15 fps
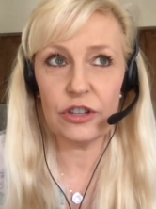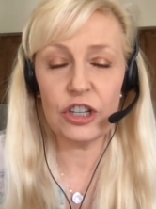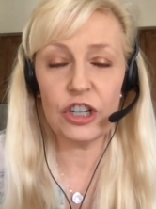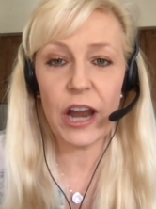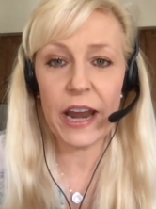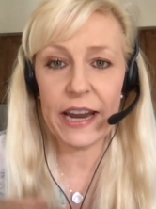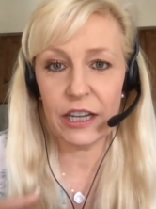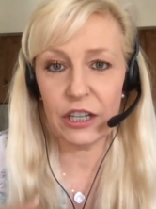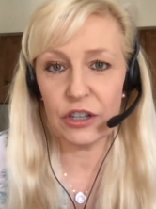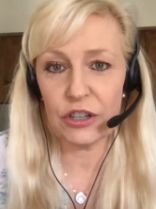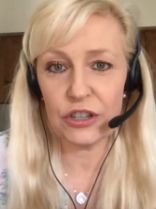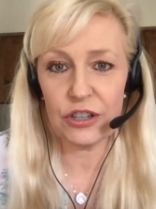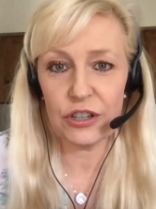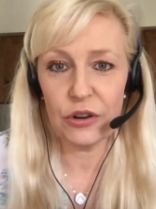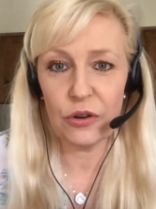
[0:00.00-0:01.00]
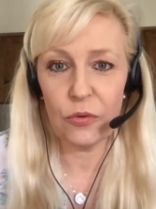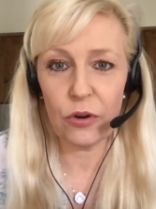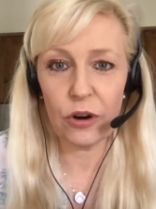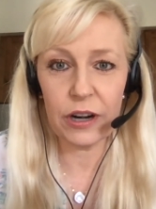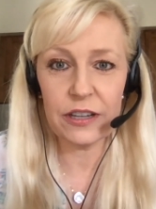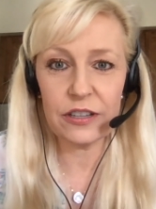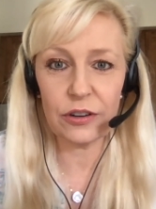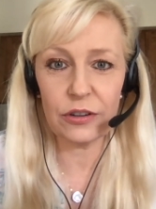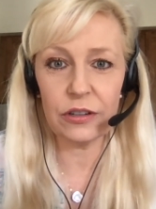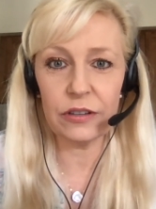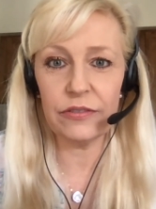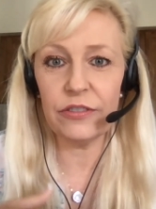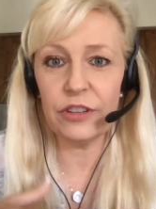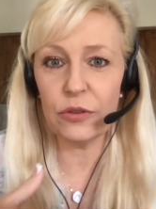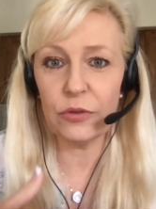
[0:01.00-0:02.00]
changed, where I
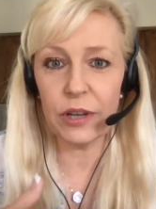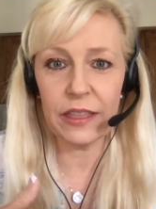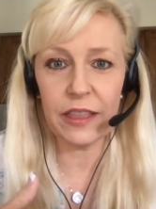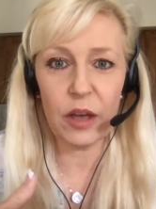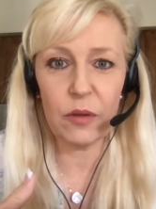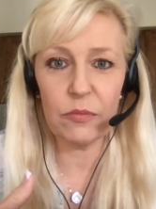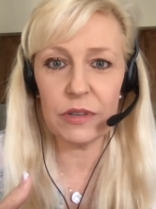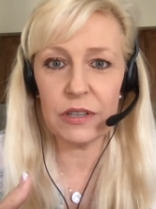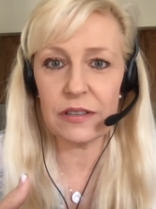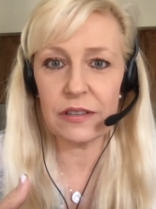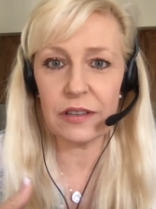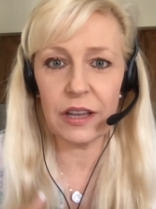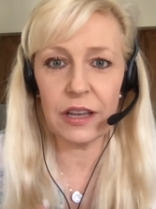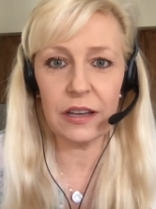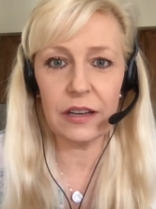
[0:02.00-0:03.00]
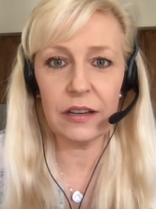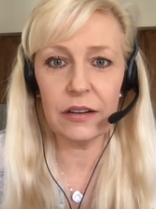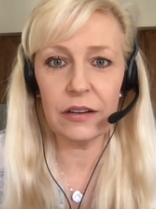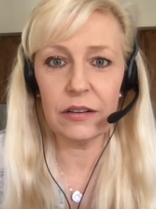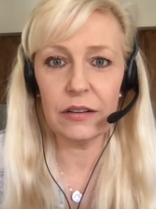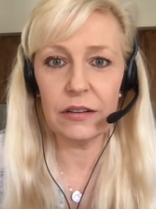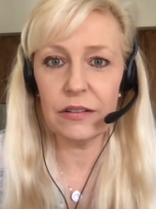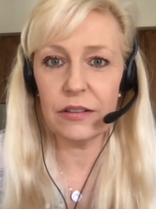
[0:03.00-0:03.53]
started viewing them as like